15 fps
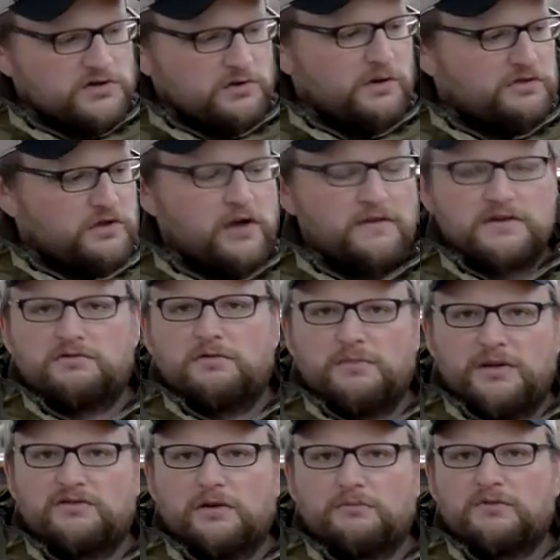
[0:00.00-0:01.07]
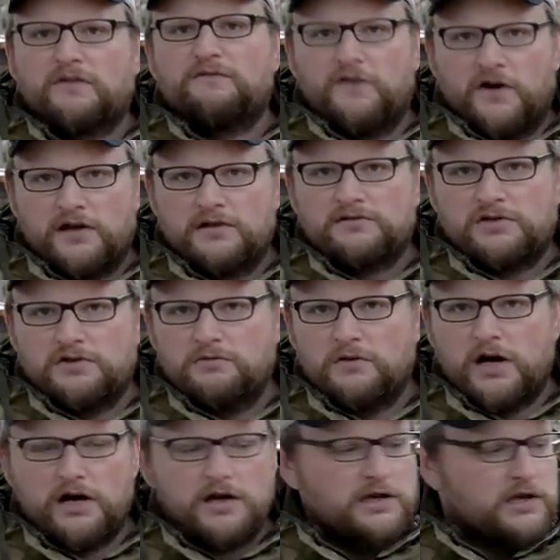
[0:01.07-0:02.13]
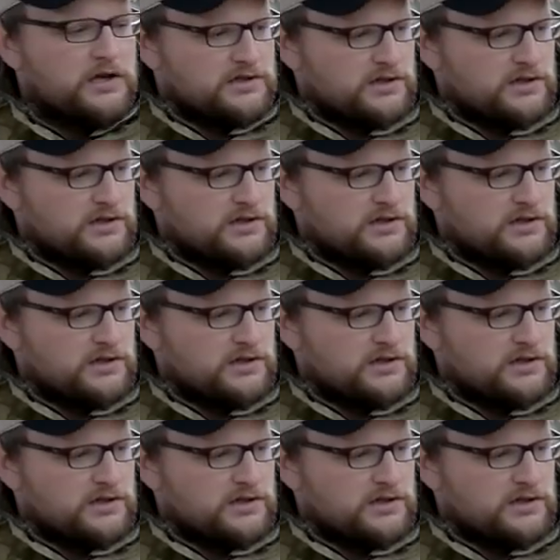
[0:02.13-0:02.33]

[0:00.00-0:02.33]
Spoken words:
so we thought this would be something fun to